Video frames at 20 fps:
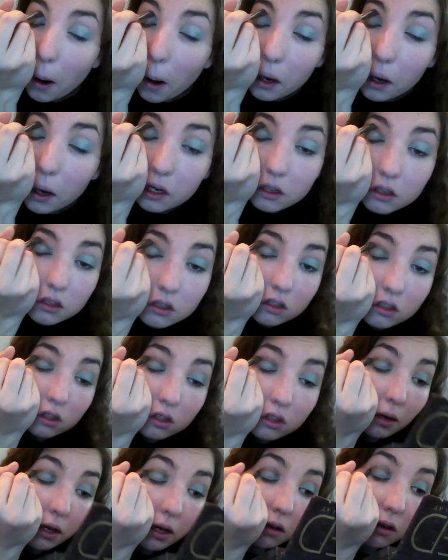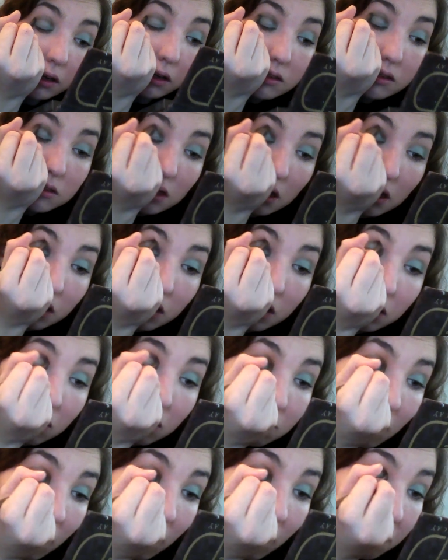into my crease. And
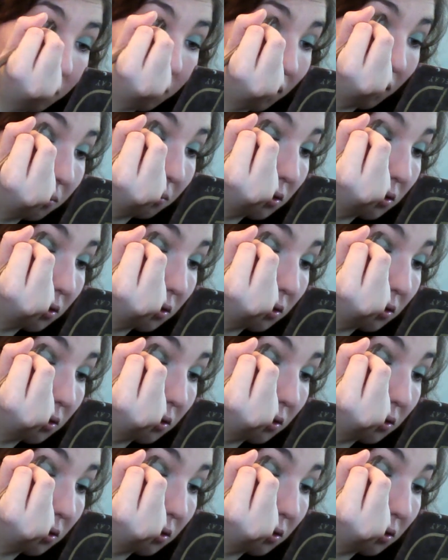don't mind me, I'm